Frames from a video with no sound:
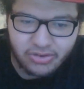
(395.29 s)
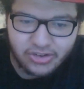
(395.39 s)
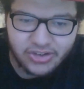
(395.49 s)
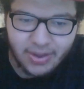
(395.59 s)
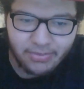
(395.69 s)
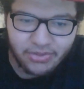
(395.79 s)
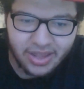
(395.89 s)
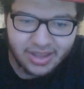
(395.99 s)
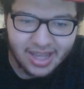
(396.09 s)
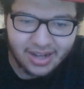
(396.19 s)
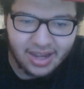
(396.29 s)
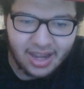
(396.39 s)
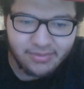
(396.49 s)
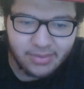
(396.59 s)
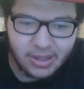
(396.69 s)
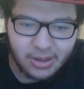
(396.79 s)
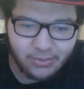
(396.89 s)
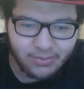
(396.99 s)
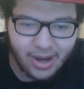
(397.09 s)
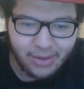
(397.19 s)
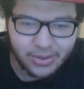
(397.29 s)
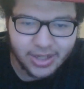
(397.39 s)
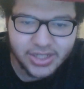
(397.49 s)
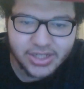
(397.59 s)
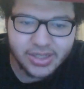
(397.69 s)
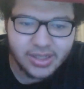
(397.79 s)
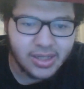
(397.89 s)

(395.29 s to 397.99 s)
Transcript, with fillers: something that gave me a, my wish.